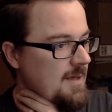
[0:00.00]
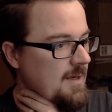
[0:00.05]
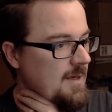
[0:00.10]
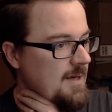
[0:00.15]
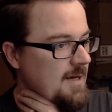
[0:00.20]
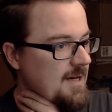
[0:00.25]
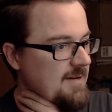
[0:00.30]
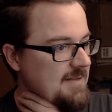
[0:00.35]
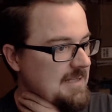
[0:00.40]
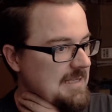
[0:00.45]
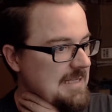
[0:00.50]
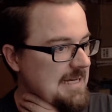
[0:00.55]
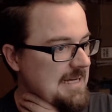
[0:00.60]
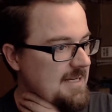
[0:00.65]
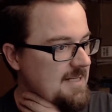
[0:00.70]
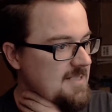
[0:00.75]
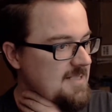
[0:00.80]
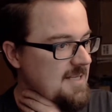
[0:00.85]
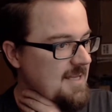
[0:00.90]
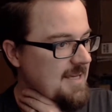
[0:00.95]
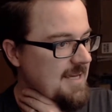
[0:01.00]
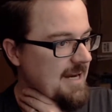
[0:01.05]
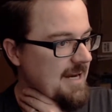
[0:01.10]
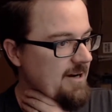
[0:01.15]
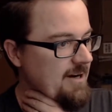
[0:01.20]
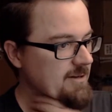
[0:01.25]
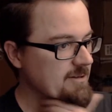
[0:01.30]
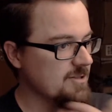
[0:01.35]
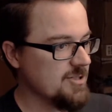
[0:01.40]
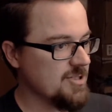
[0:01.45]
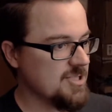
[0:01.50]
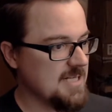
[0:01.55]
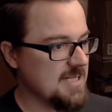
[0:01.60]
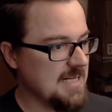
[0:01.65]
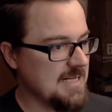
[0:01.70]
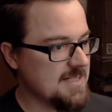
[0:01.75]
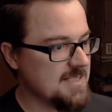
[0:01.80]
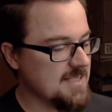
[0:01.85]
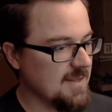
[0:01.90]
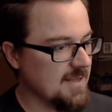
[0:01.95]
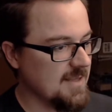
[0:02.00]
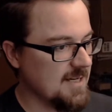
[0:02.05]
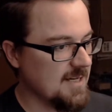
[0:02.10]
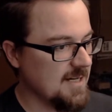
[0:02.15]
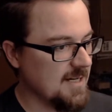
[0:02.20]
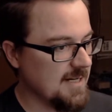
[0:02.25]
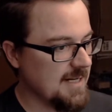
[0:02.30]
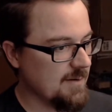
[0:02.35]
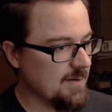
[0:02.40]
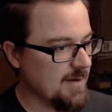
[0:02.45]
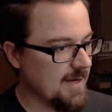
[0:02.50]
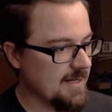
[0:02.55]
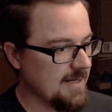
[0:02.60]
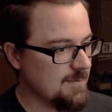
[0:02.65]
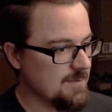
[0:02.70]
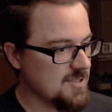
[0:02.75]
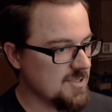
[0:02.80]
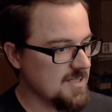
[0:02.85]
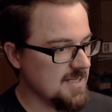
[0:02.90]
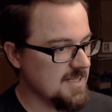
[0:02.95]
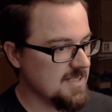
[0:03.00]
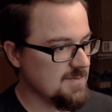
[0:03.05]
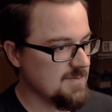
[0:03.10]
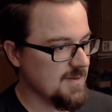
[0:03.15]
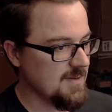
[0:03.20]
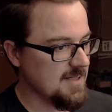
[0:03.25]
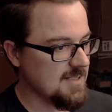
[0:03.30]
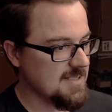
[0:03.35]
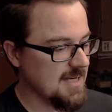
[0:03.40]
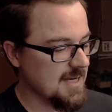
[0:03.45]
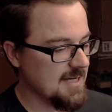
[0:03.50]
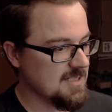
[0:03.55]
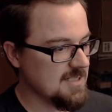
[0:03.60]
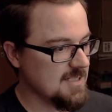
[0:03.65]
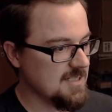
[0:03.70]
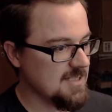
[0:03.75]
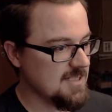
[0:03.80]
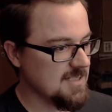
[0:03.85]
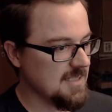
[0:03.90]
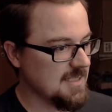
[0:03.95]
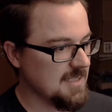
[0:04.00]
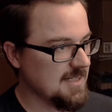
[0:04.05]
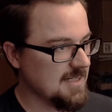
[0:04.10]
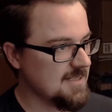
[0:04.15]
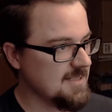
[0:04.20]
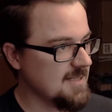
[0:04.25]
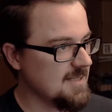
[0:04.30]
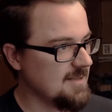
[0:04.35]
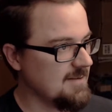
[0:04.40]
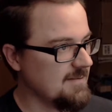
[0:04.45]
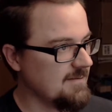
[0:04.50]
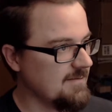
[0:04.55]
I have a link to the character sheets and the cutout item sheets, but it's actually just a link to the